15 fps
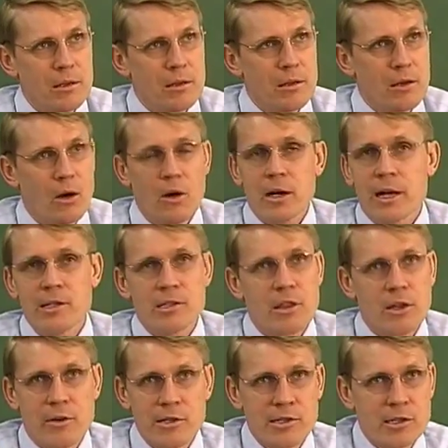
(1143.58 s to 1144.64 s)
all kinds of
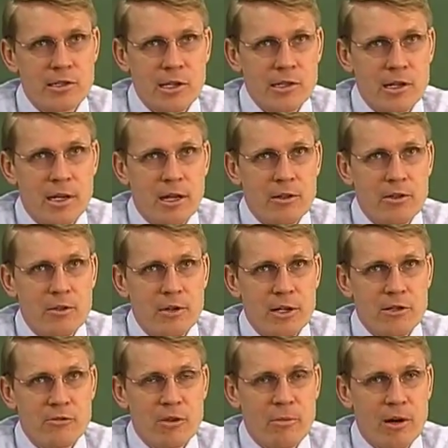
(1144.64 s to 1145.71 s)
theories existed down through
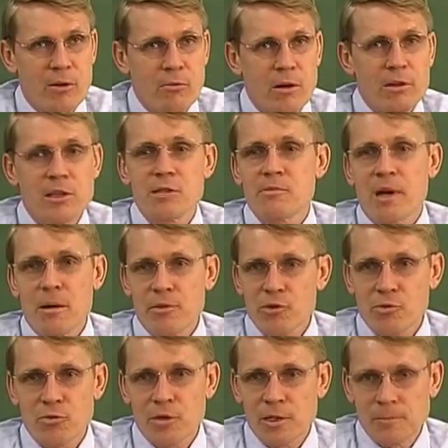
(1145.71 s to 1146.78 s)
history about what these mammoths
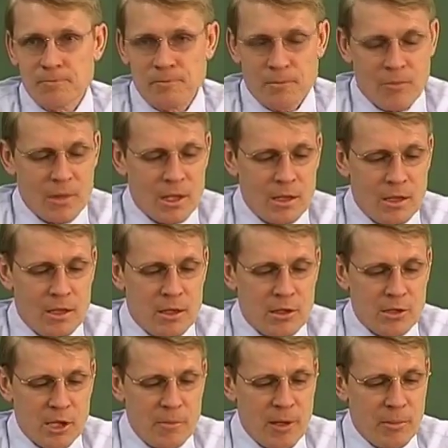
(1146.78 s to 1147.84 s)
were.
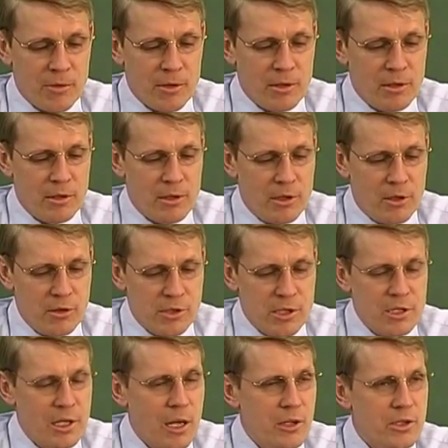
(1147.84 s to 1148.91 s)
Some people used to
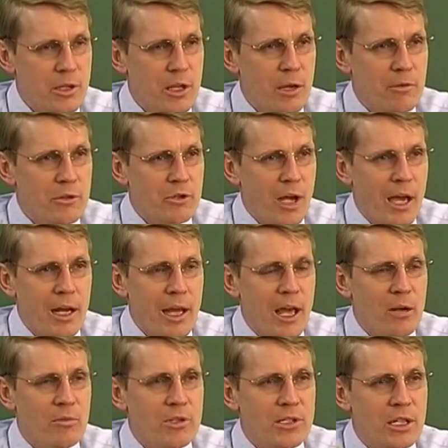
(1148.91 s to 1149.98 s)
teach that they were giant
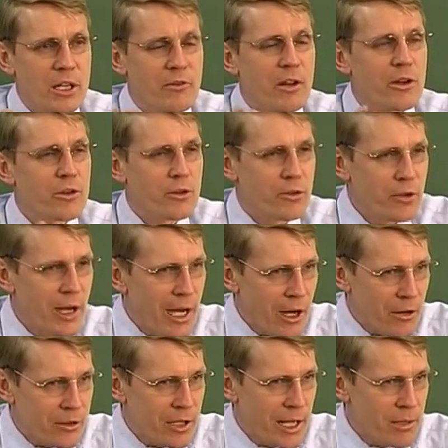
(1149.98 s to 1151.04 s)
animals that lived
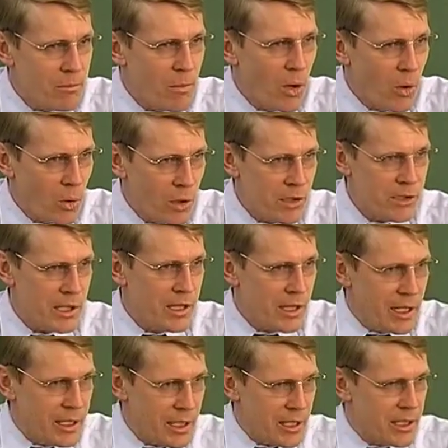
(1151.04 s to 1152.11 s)
underground, like moles, and they
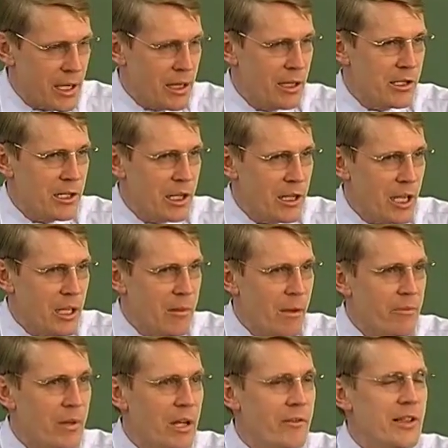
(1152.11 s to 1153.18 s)
dig tunnels, and then they come up,
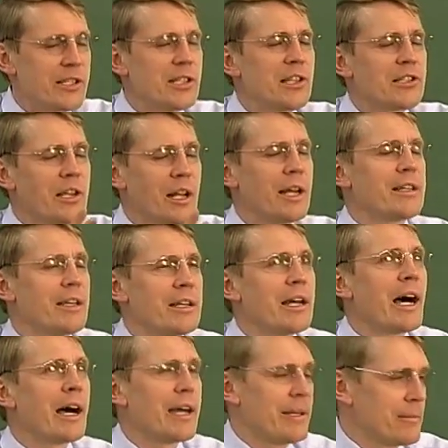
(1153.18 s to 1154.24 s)
and if they see the sunlight, they
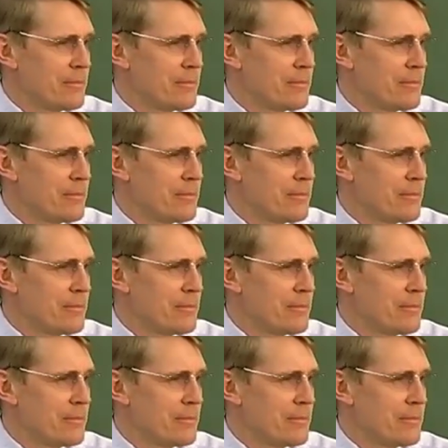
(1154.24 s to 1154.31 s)
die.